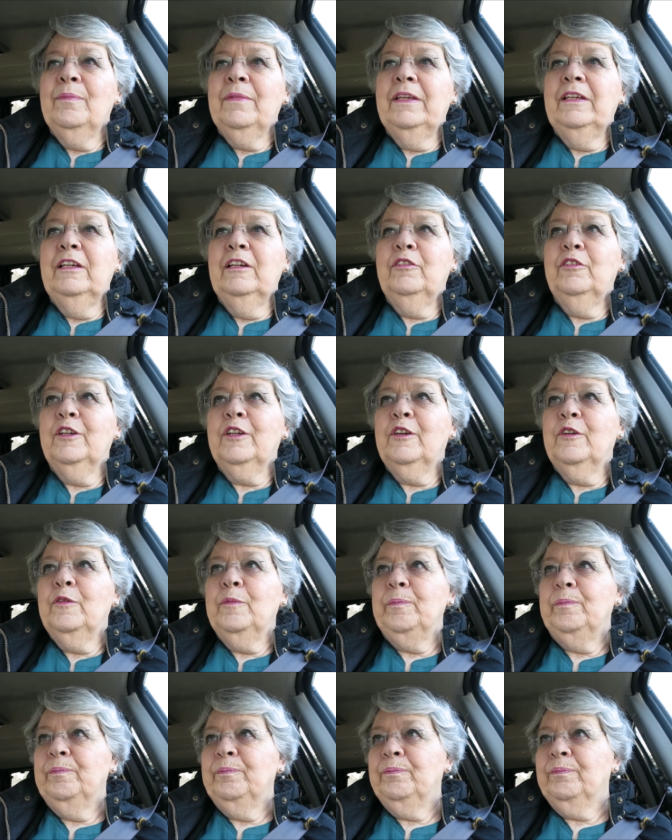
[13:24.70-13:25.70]
a year ago.
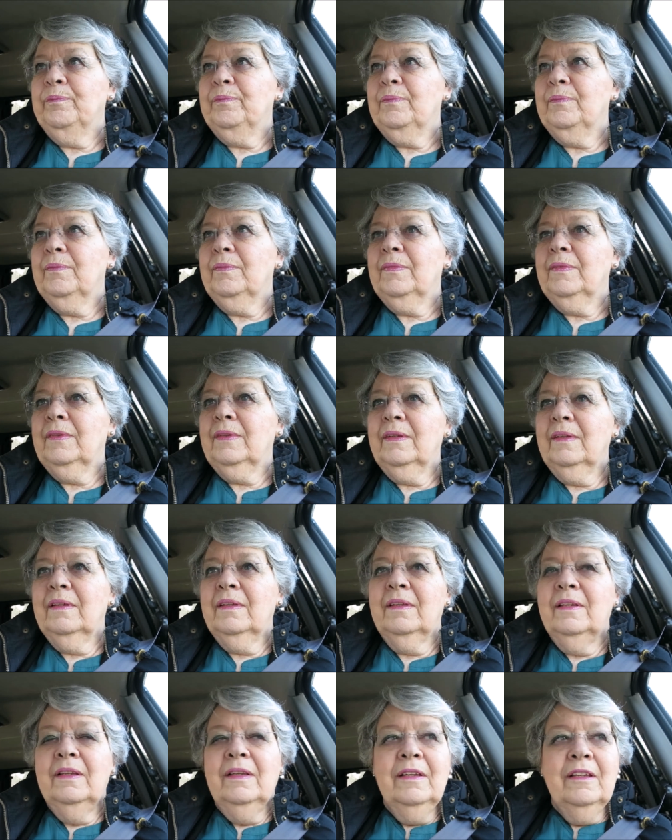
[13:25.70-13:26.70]

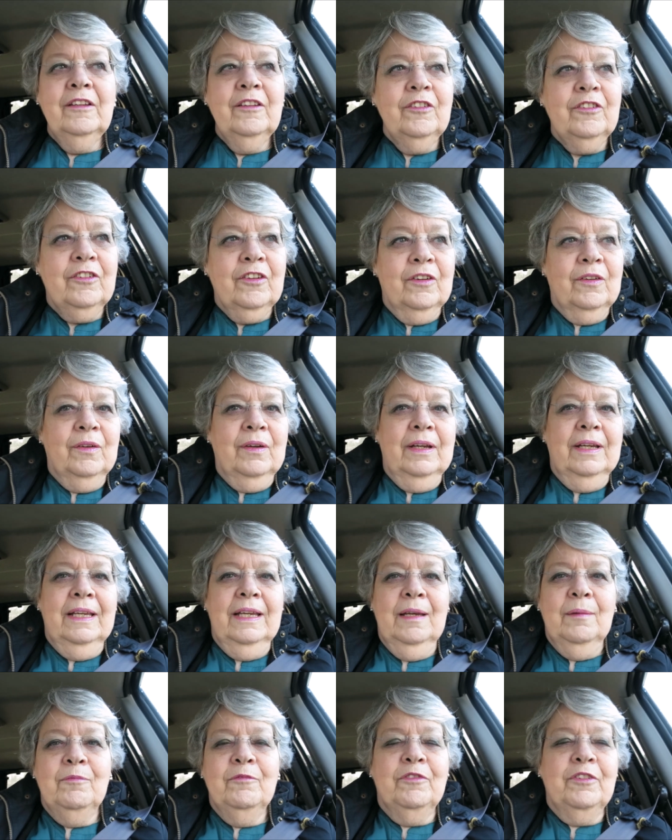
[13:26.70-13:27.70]
So I
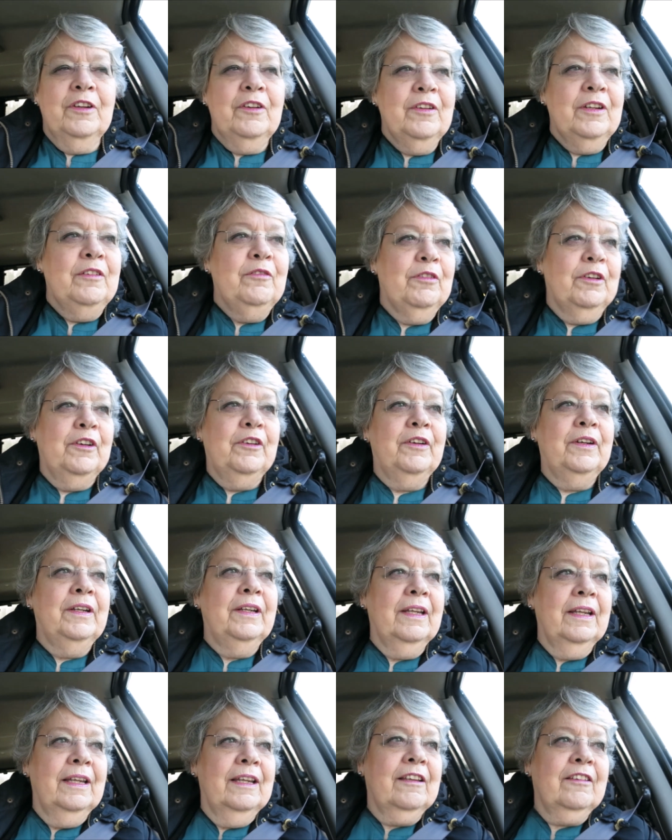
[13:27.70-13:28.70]
am very,
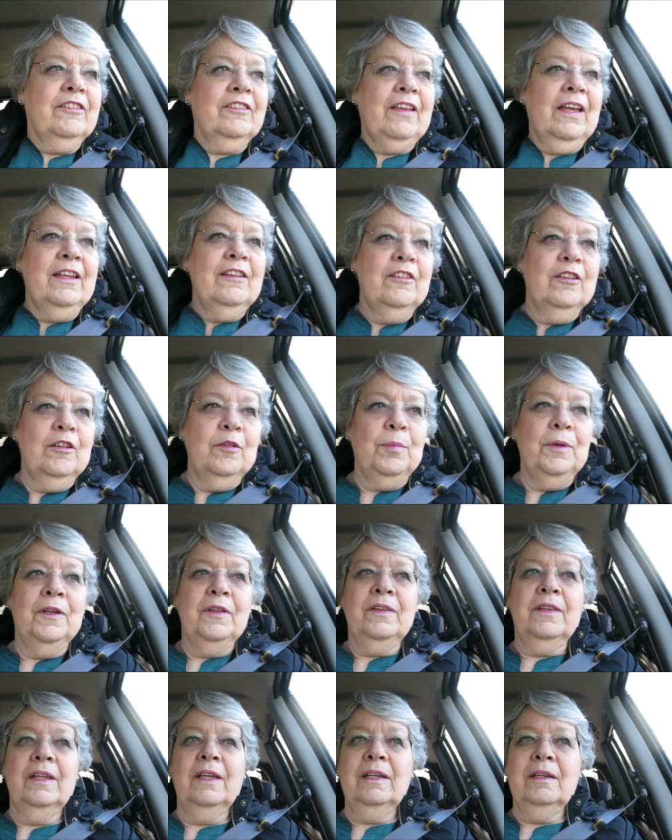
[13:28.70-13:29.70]
very excited
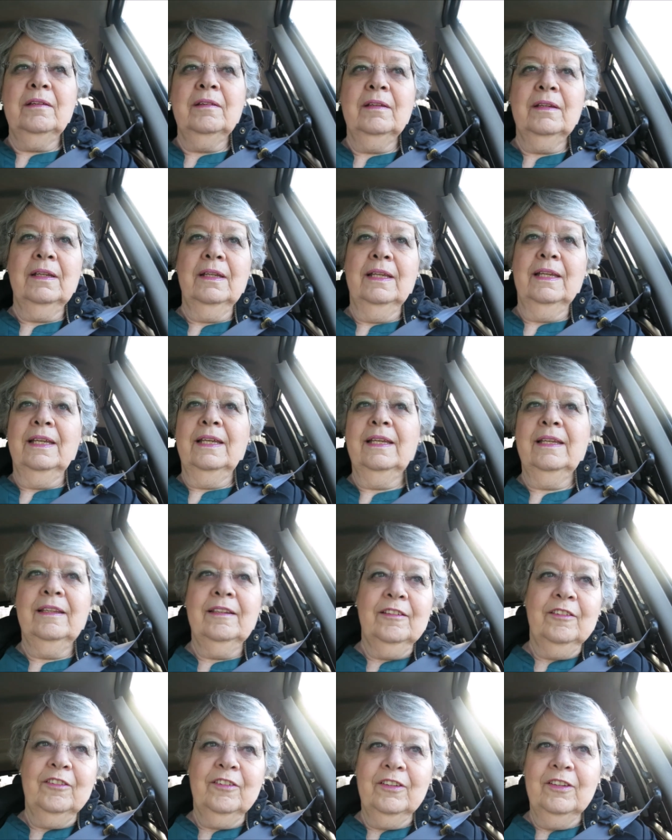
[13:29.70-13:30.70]
about that.
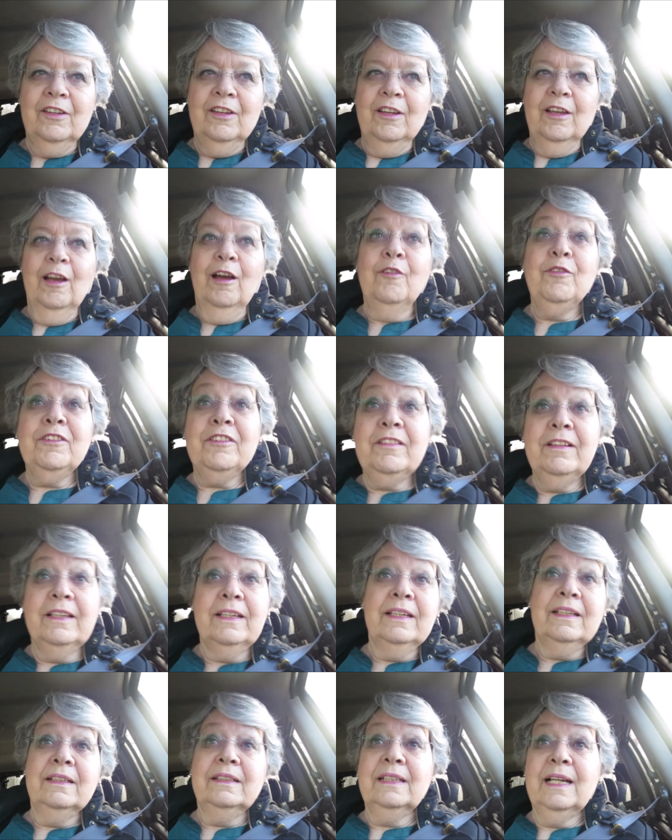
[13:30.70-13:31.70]
And
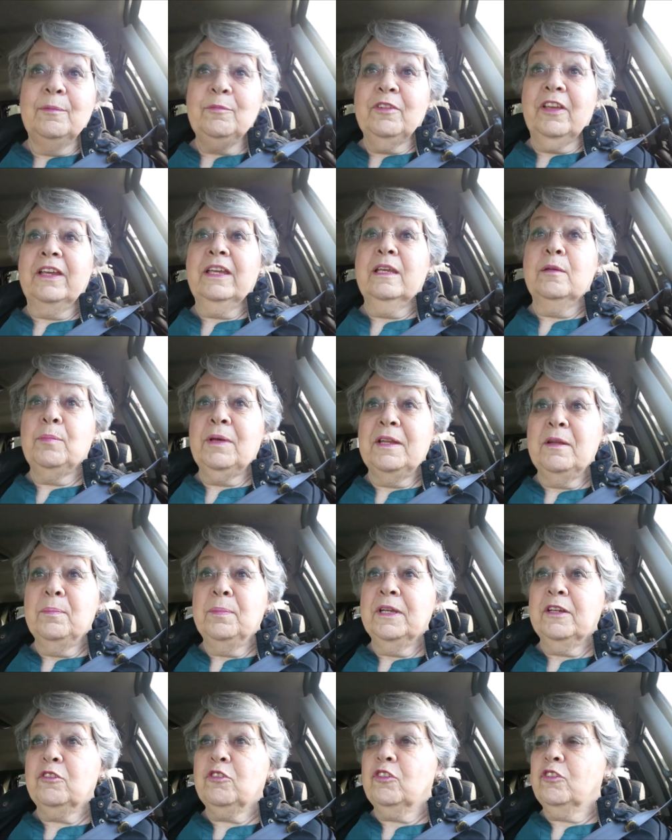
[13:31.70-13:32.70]
obviously I'm taking better
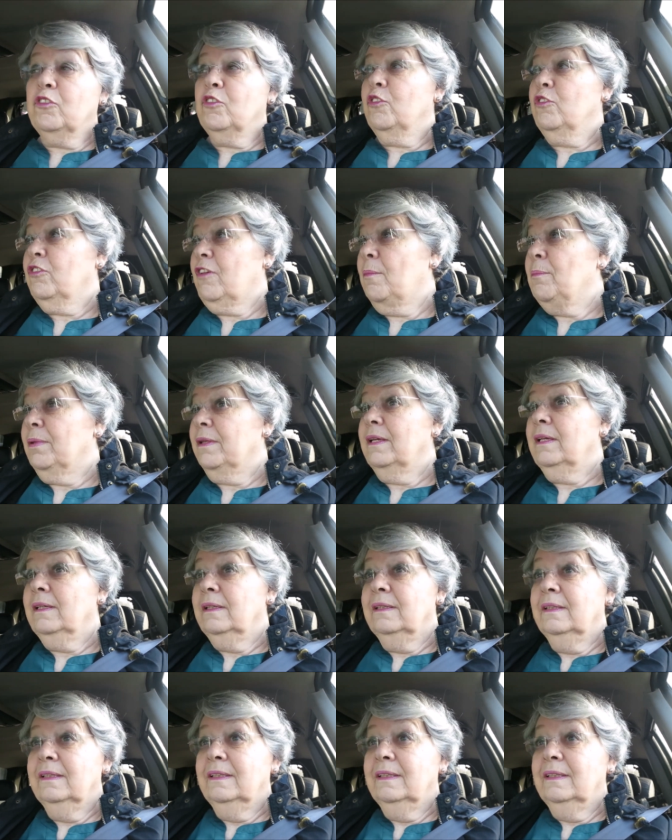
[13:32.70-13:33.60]
pictures or something.